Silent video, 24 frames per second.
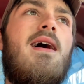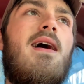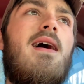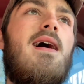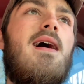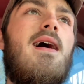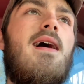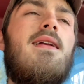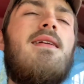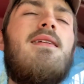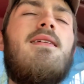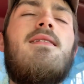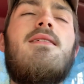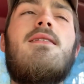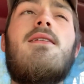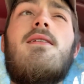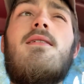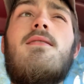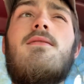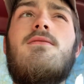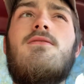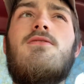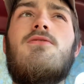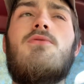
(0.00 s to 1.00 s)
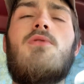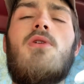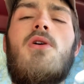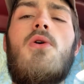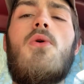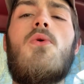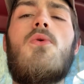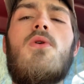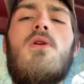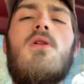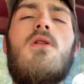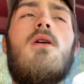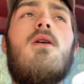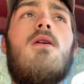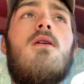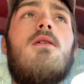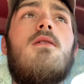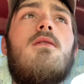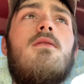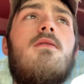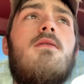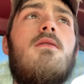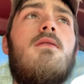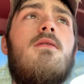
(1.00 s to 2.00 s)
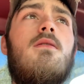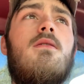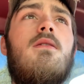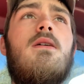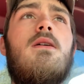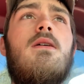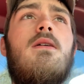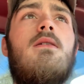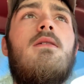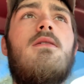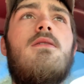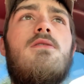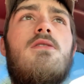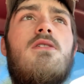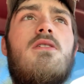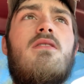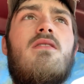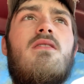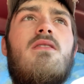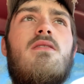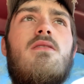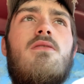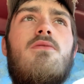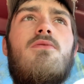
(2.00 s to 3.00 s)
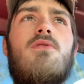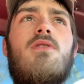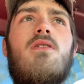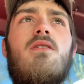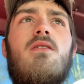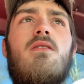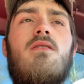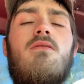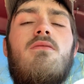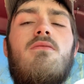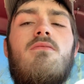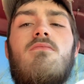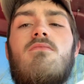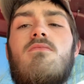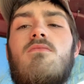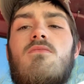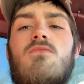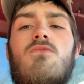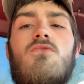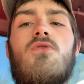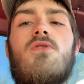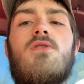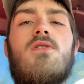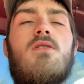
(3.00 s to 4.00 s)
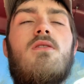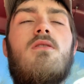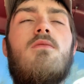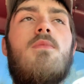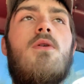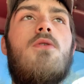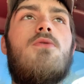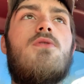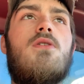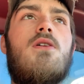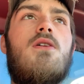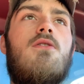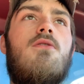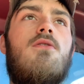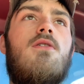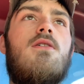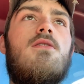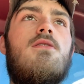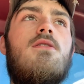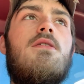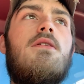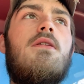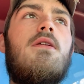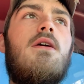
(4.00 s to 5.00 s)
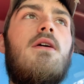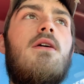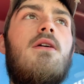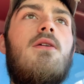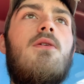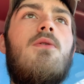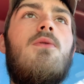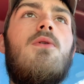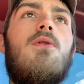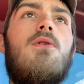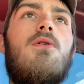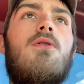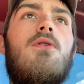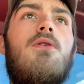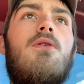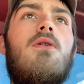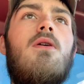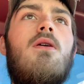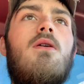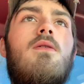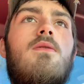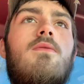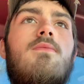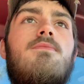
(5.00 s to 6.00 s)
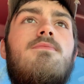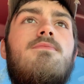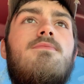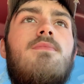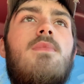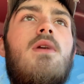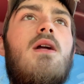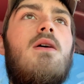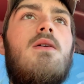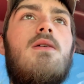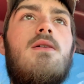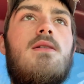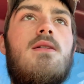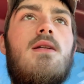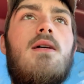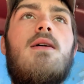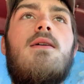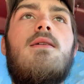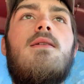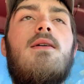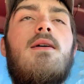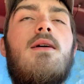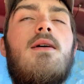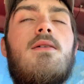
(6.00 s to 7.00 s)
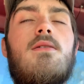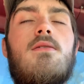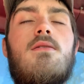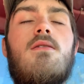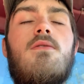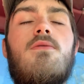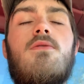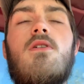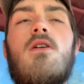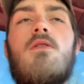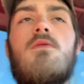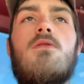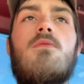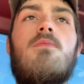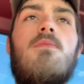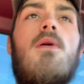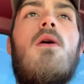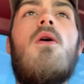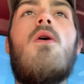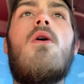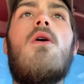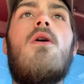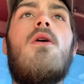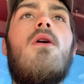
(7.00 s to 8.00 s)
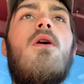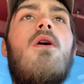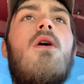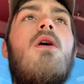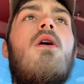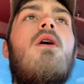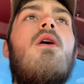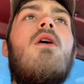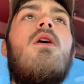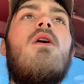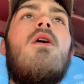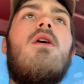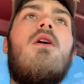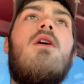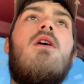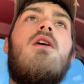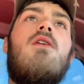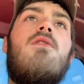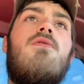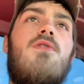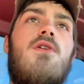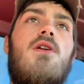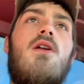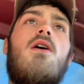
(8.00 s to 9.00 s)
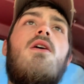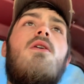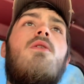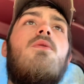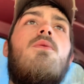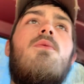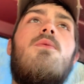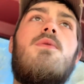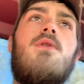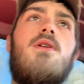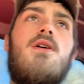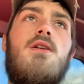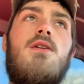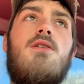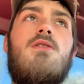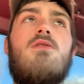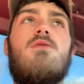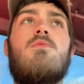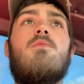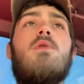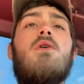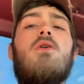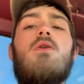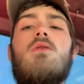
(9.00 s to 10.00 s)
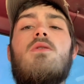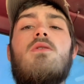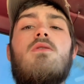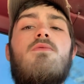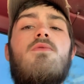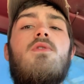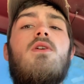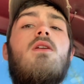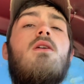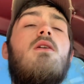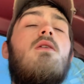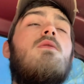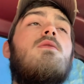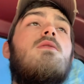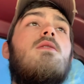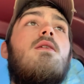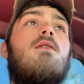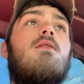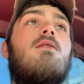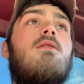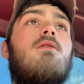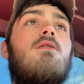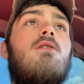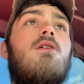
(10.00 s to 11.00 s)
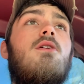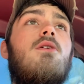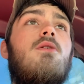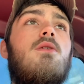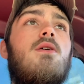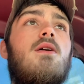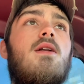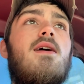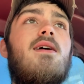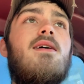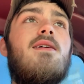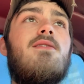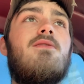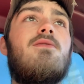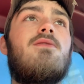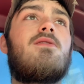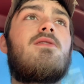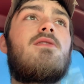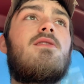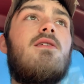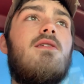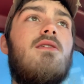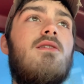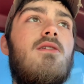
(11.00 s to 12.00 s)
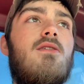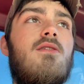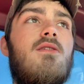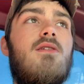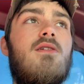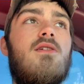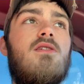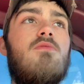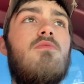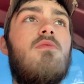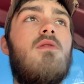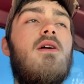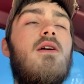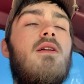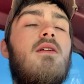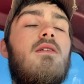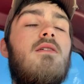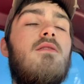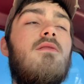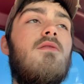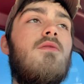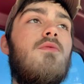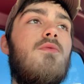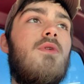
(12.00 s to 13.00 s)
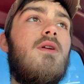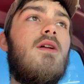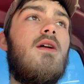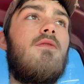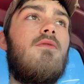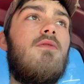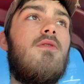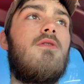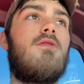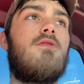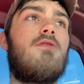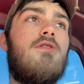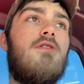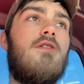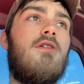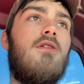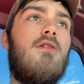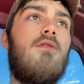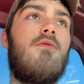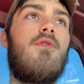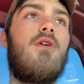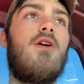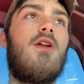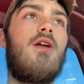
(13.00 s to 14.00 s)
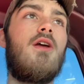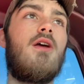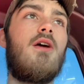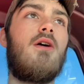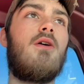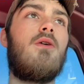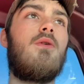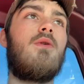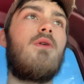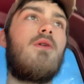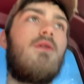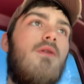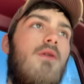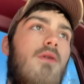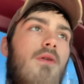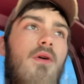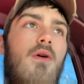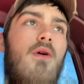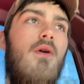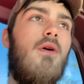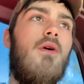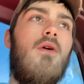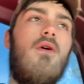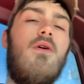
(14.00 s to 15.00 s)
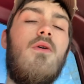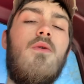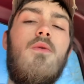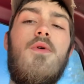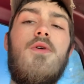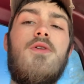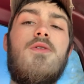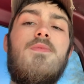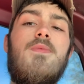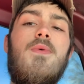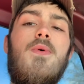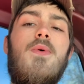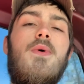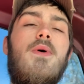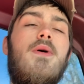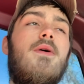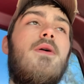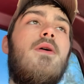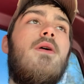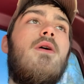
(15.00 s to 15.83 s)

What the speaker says: I did not record a lot just because it really wasn't the most interesting thing in the world. You all know exactly how stuff comes apart. If you don't, then there's millions of videos out there to do it. I ain't gonna sit there and explain it whenever there's another video, and what's the point?